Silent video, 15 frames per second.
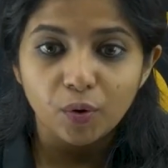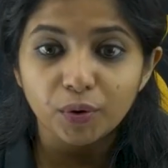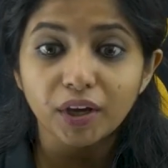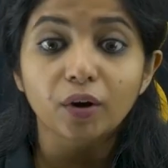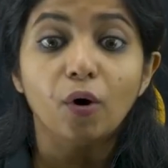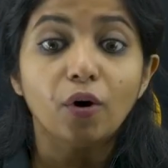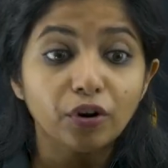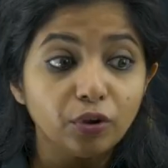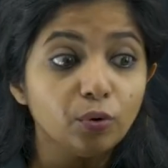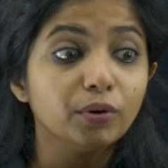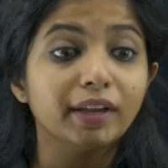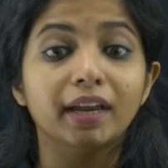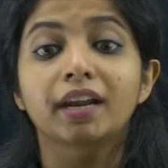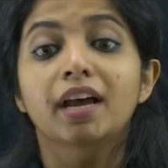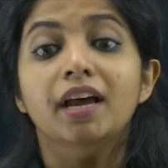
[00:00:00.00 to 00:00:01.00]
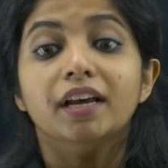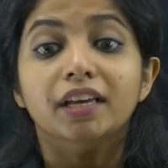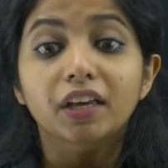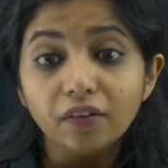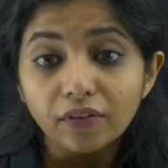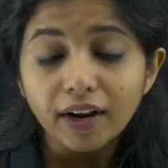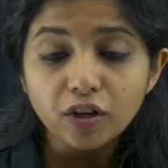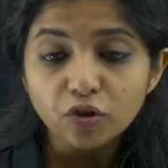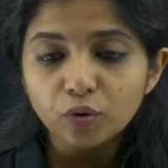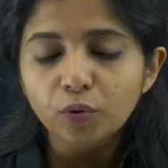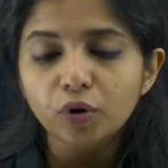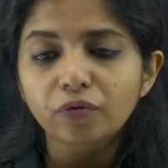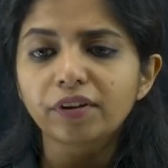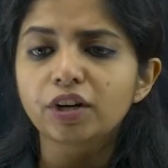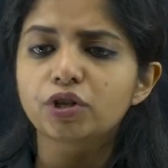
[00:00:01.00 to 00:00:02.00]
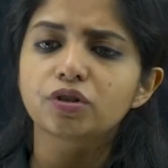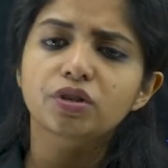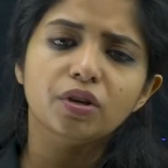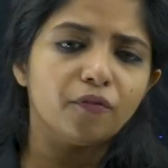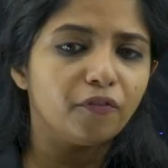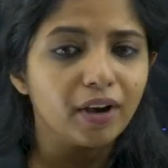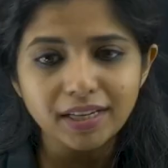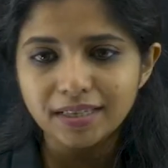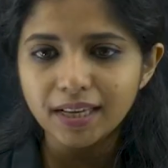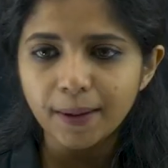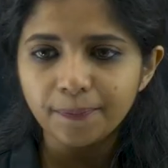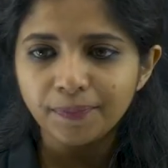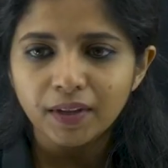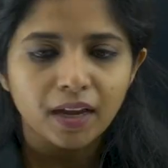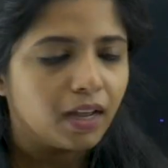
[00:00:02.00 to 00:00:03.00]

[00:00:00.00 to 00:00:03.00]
okay, or you can give rise to more variations. First thing,